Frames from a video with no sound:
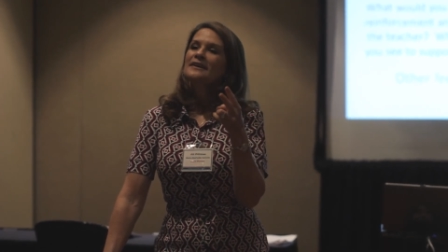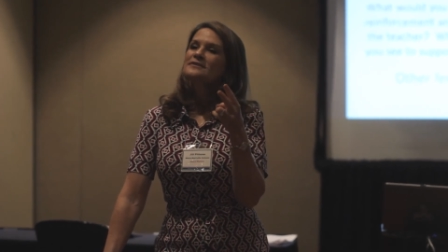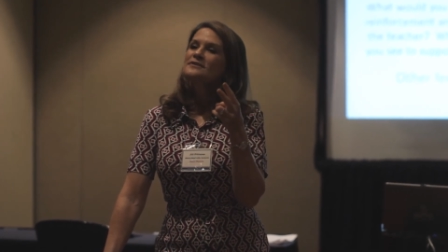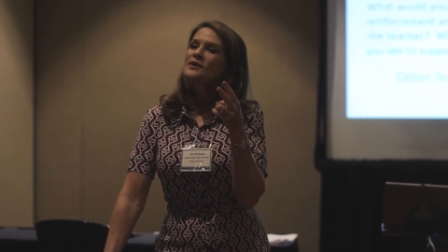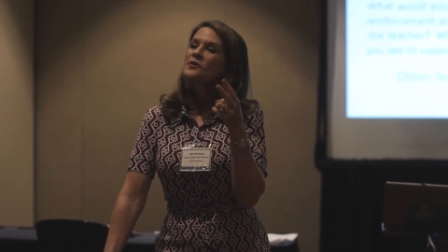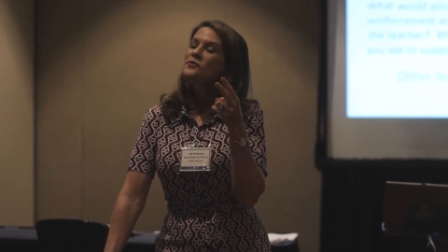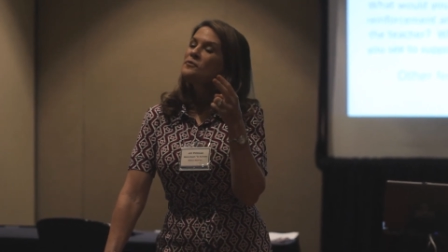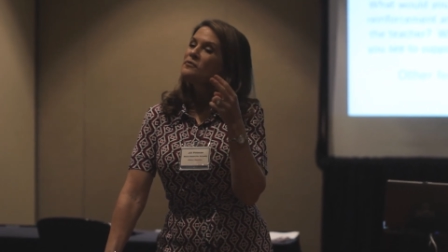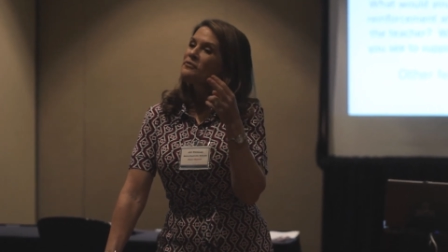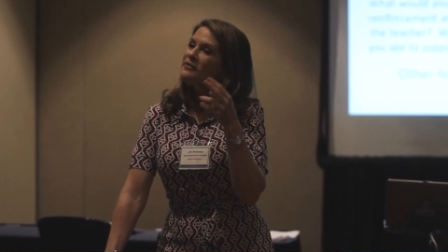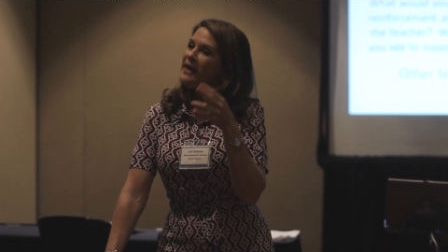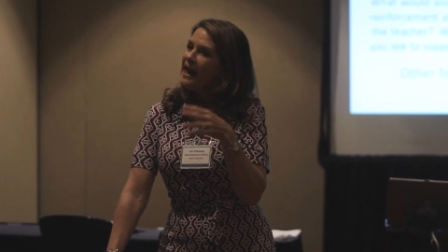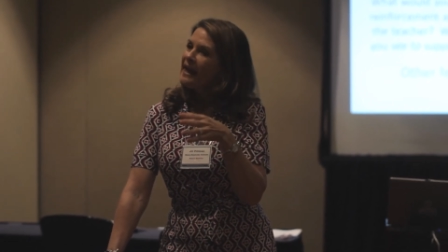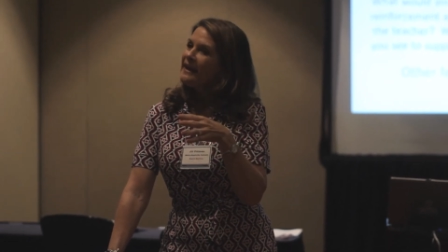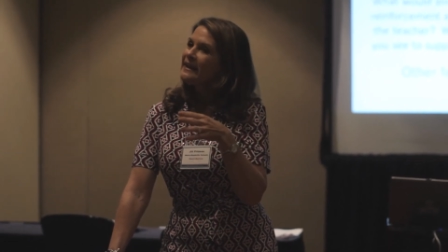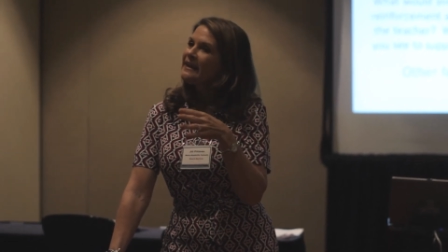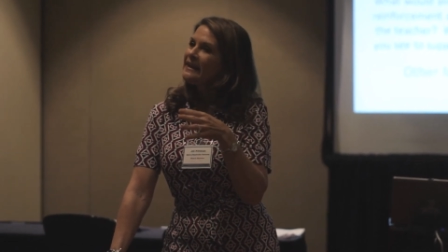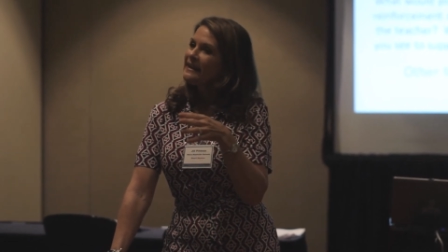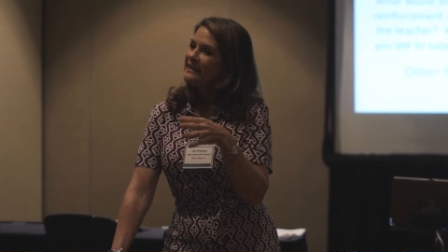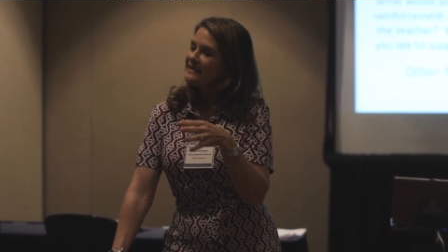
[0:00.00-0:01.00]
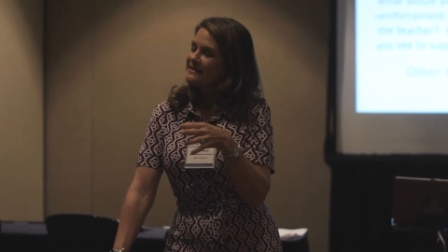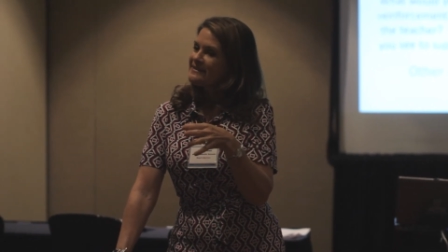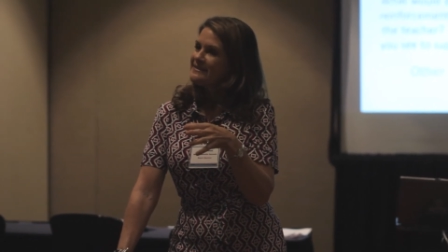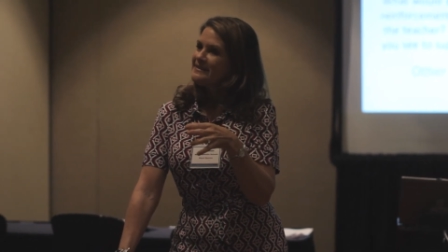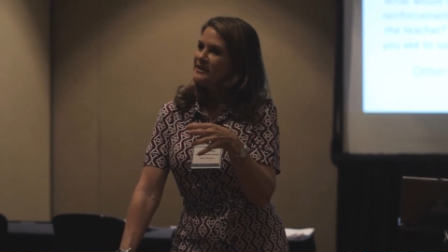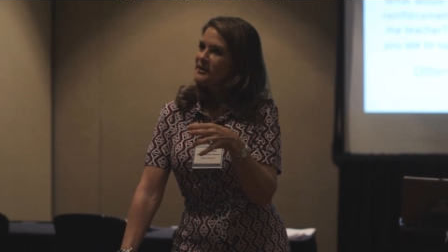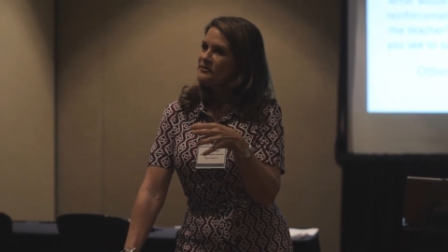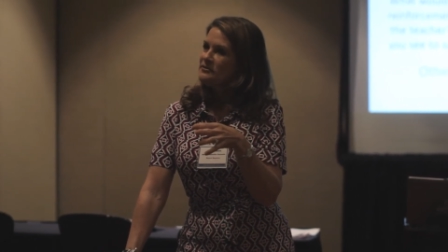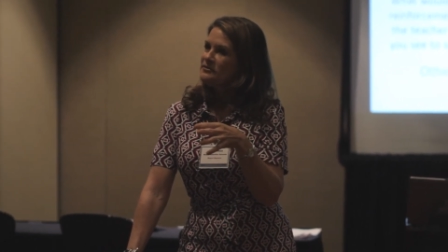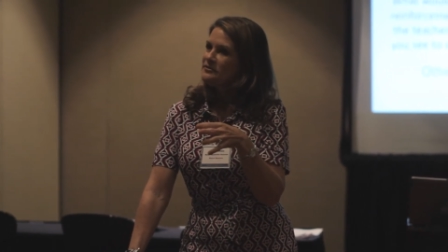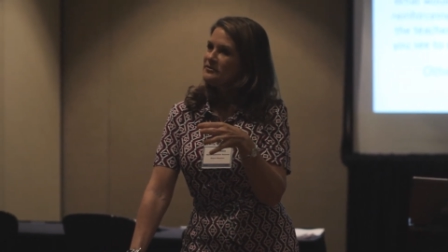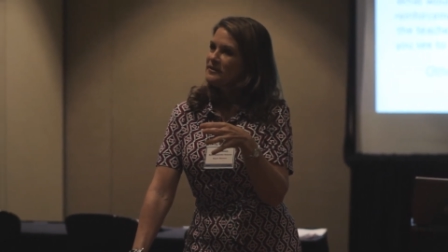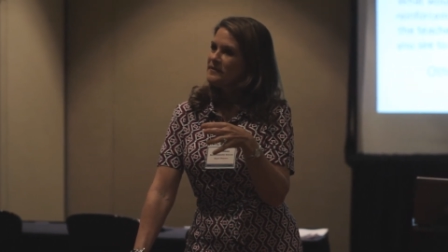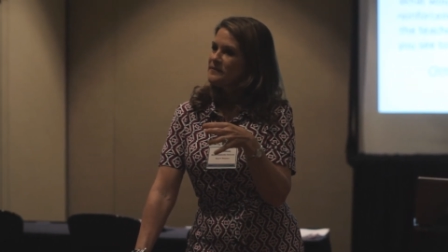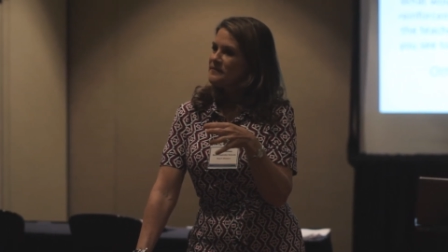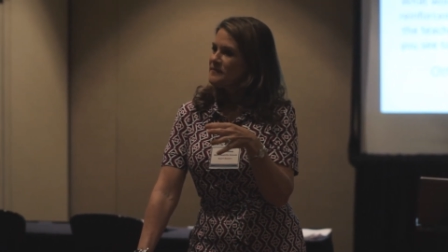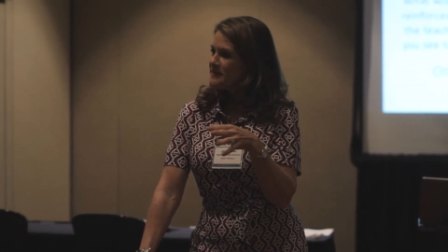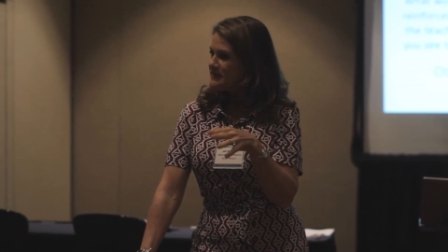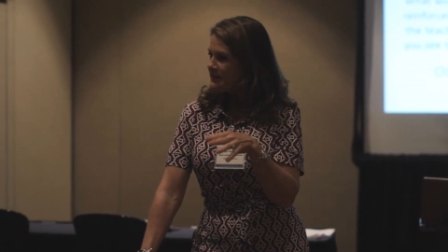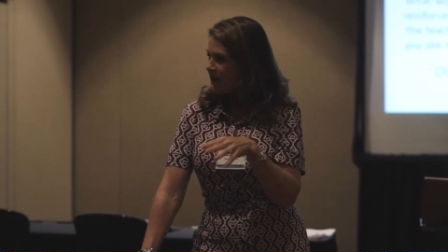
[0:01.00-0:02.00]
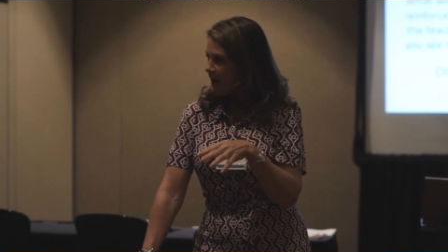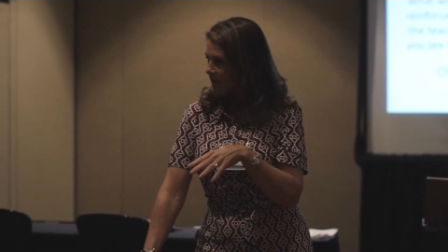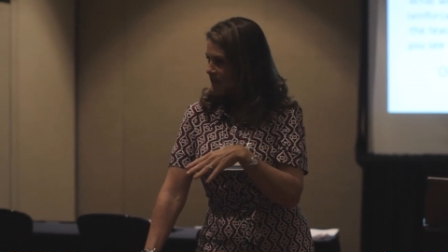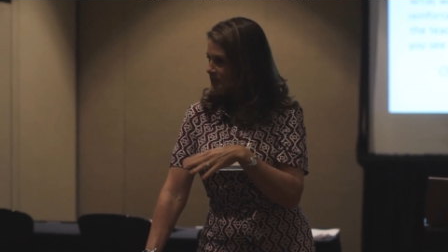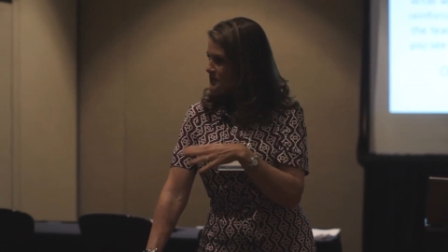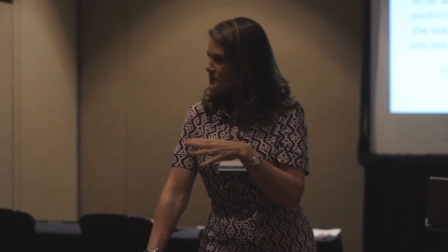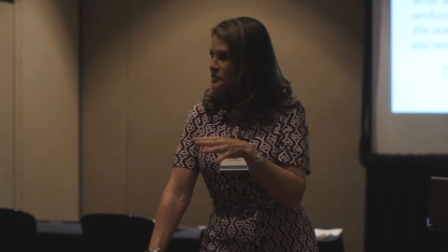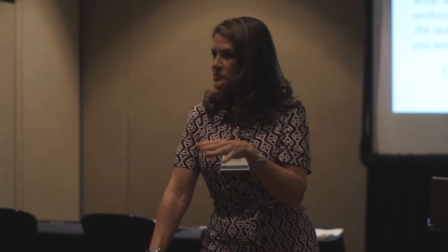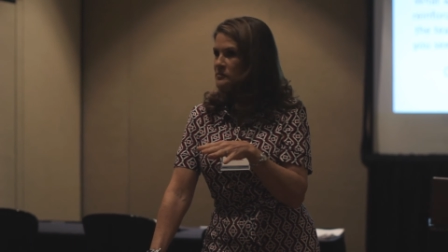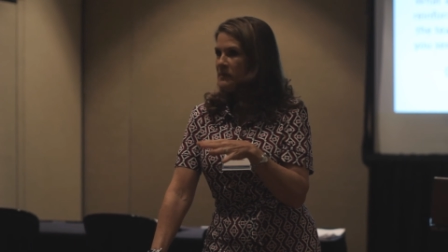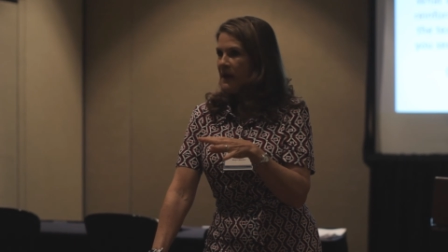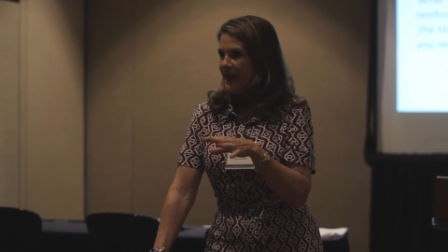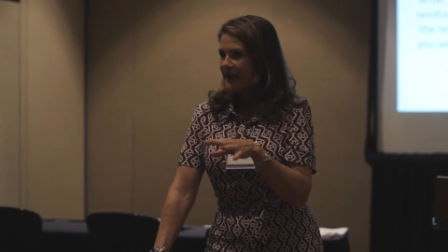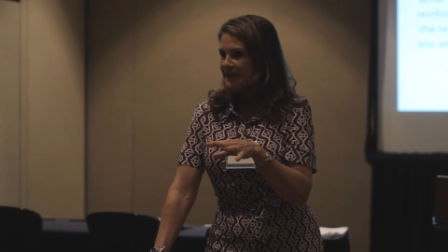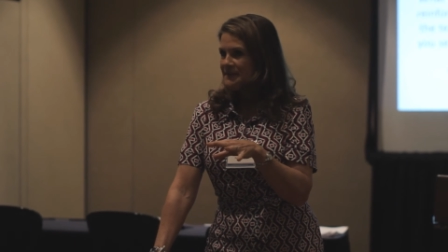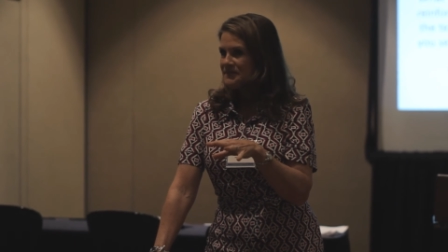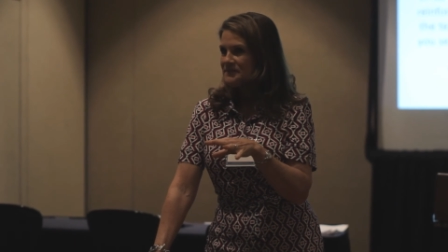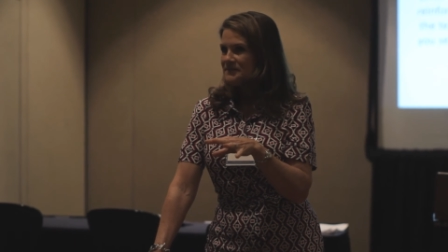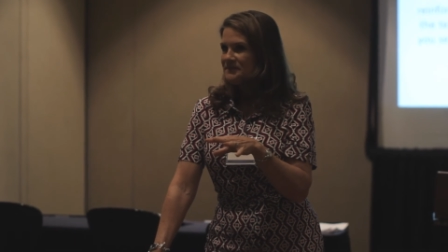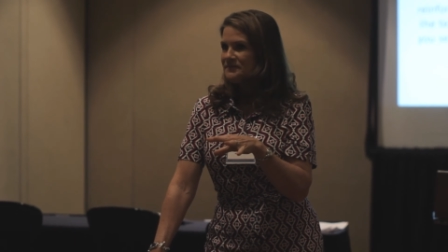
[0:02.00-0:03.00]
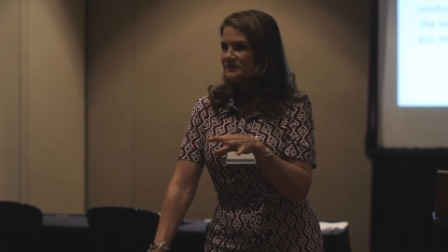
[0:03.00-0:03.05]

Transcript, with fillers: So that in itself is not too bad.